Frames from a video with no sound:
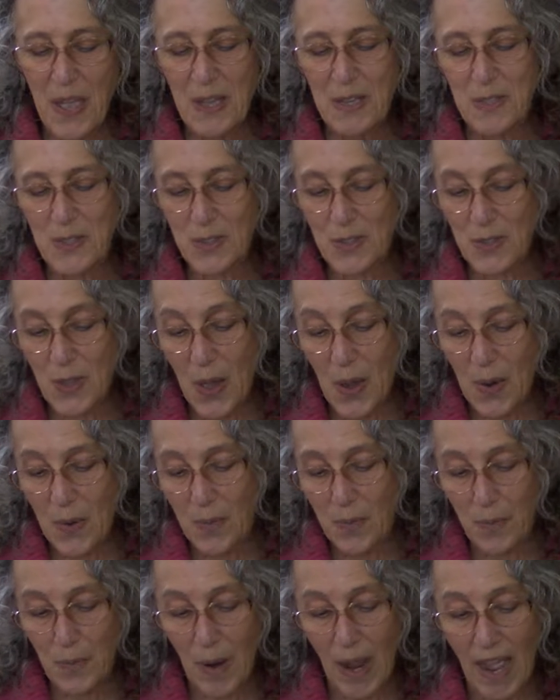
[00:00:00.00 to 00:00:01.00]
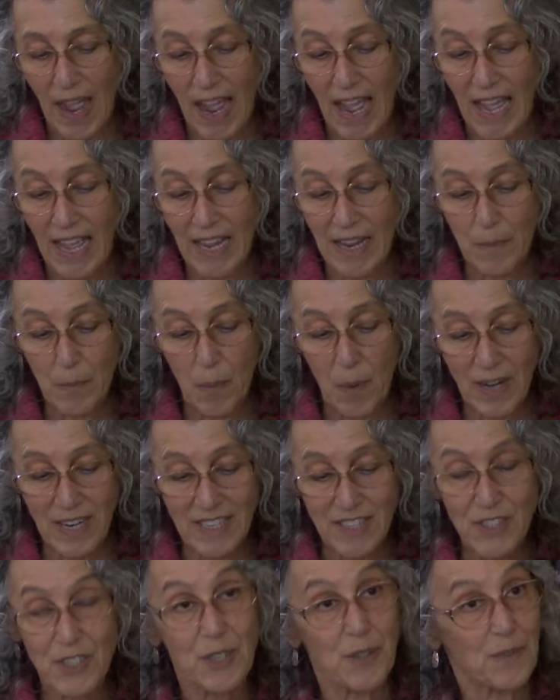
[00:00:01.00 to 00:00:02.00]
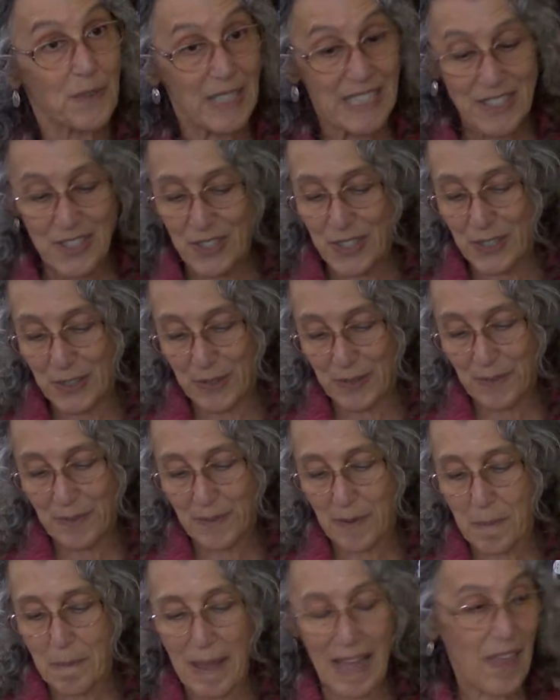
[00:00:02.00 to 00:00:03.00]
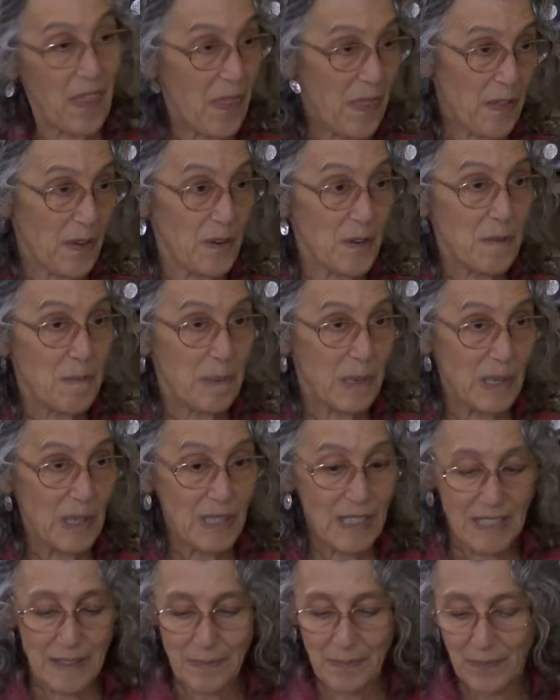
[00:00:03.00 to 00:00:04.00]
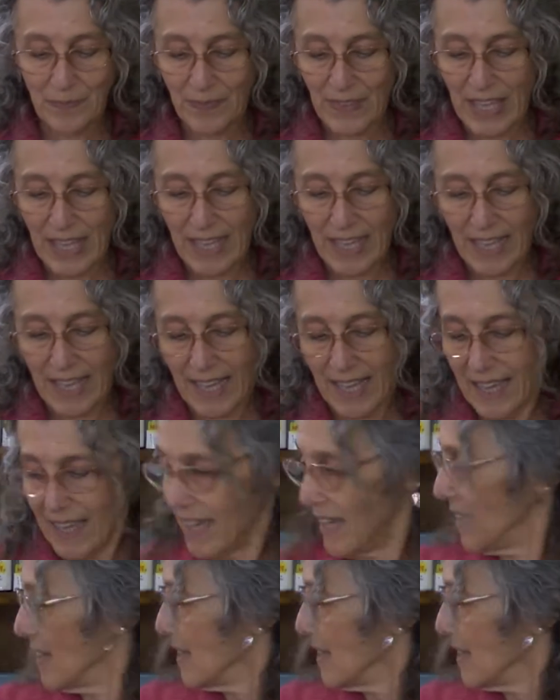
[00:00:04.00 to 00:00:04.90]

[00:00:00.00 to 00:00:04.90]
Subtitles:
So I wanted to read to you from my third book, and